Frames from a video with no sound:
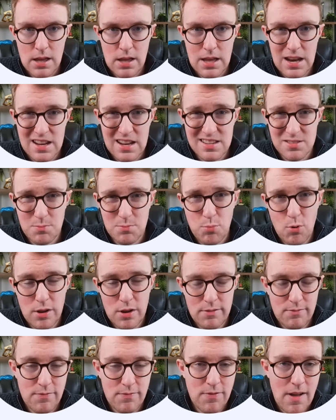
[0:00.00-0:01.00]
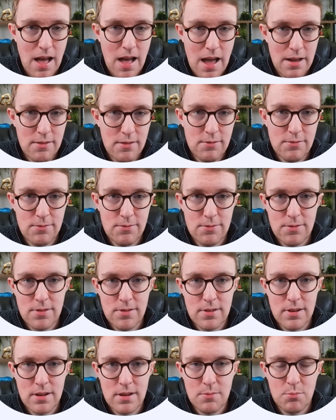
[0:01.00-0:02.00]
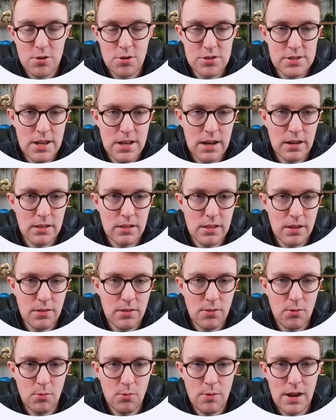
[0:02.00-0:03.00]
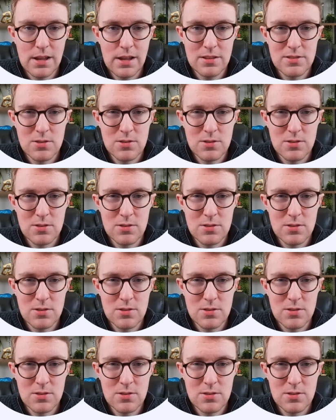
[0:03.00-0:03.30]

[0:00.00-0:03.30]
It has a 0.5% click through rate,